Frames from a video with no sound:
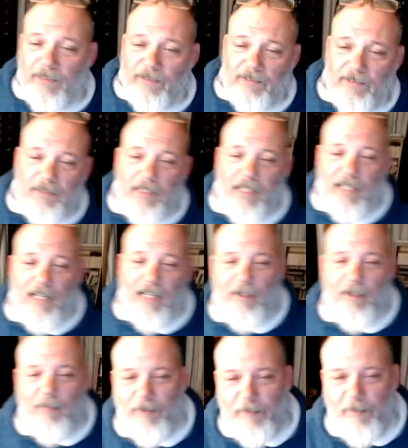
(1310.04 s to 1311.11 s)
it's
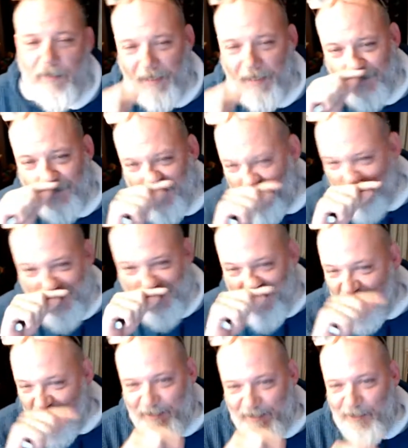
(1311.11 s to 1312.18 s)
terrible, man.
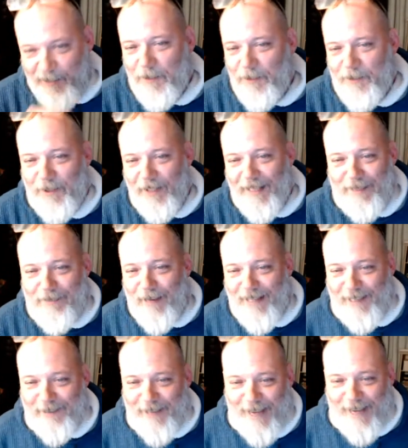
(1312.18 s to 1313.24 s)
Don't go try to
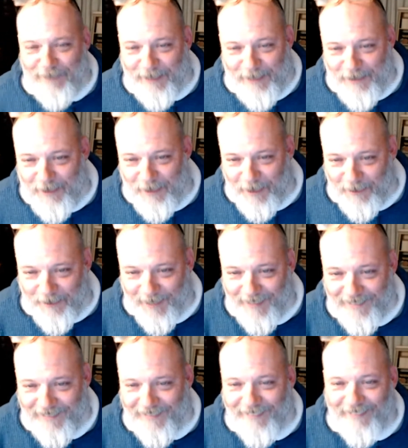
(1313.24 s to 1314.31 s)
buy a graphics card
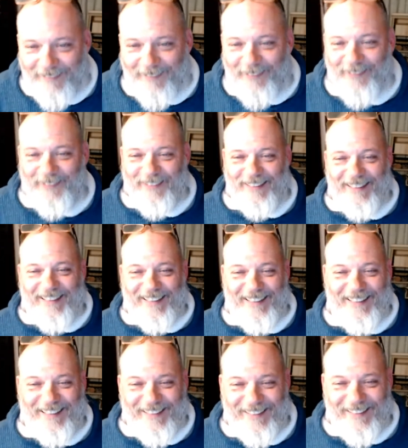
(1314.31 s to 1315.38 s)
right now, y'all.
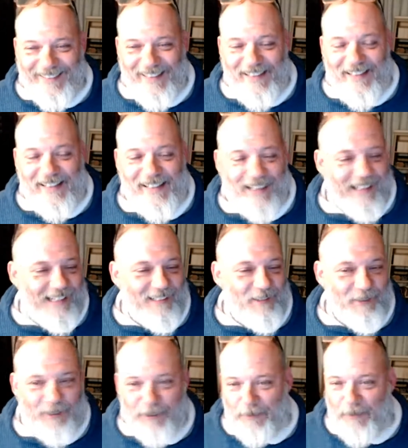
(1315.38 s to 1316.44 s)
I
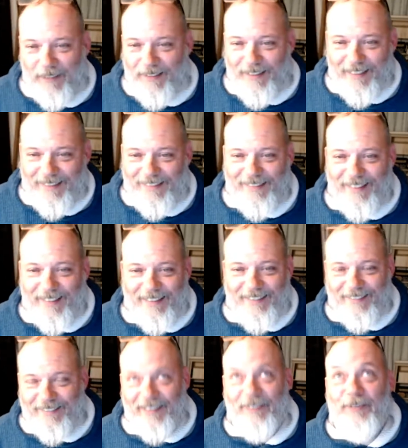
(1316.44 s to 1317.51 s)
actually spent last
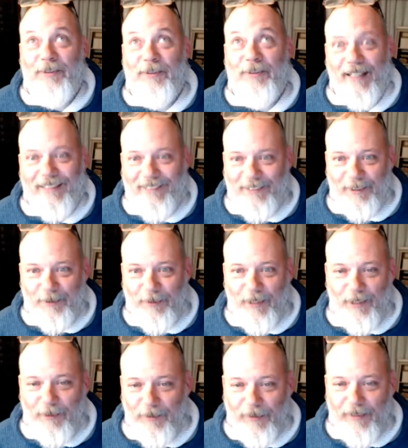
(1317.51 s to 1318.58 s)
night, well, 2 nights in a
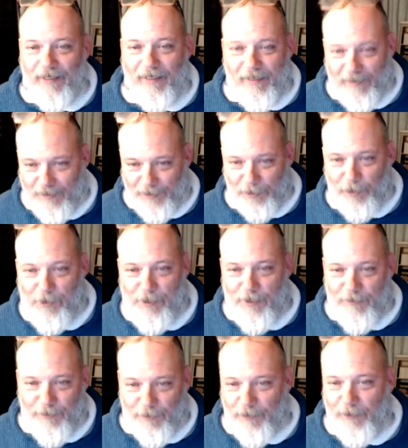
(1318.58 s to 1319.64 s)
row,
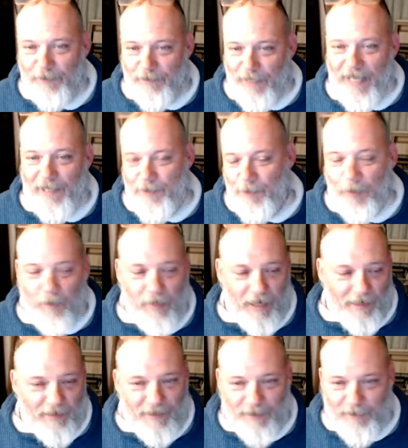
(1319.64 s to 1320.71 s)
searching for actual
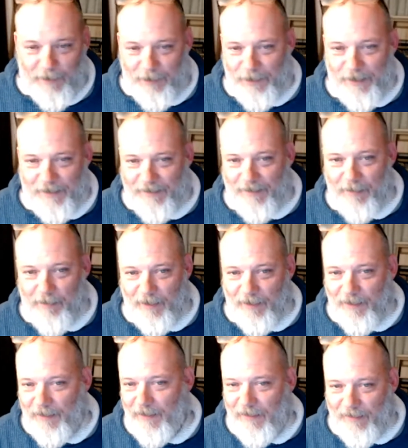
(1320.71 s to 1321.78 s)
mining machines. I've been
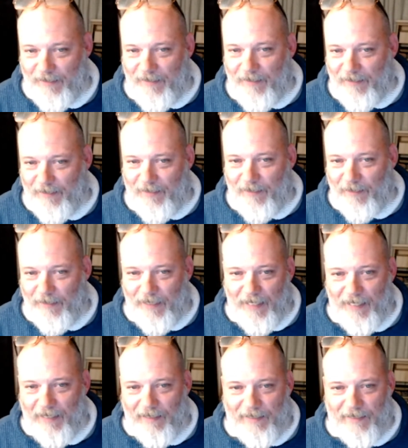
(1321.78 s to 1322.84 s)
looking at the
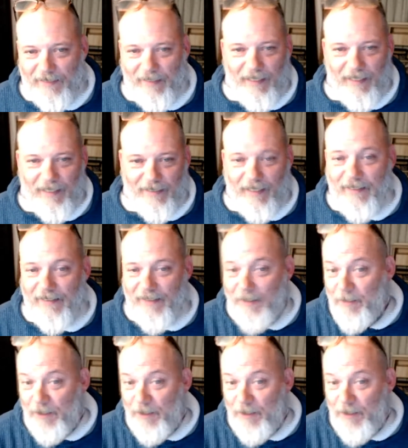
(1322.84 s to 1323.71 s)
ASIC